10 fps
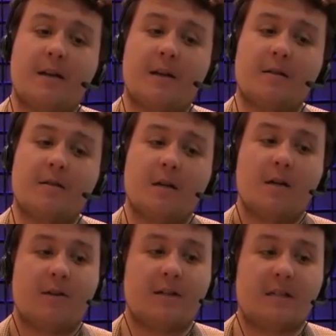there's
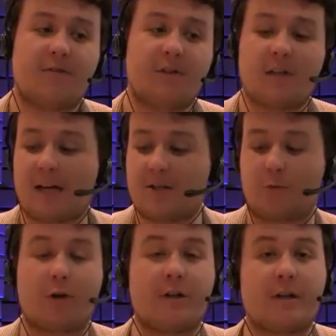definitely, as you
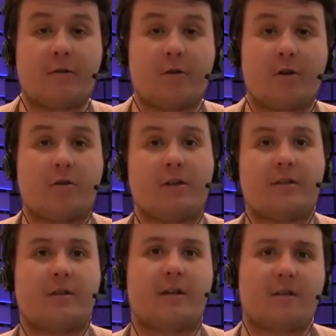wrote in your article,
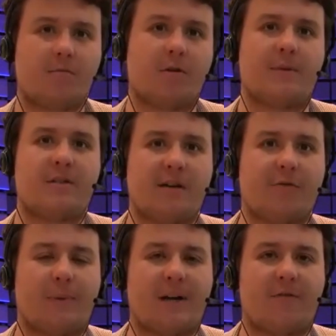there's going to be
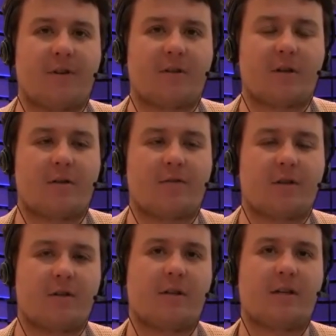several benefits kind of
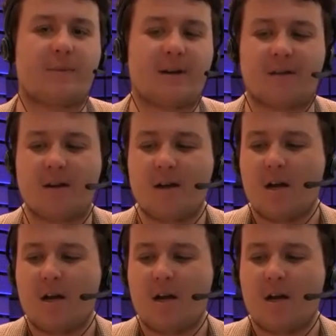to this method,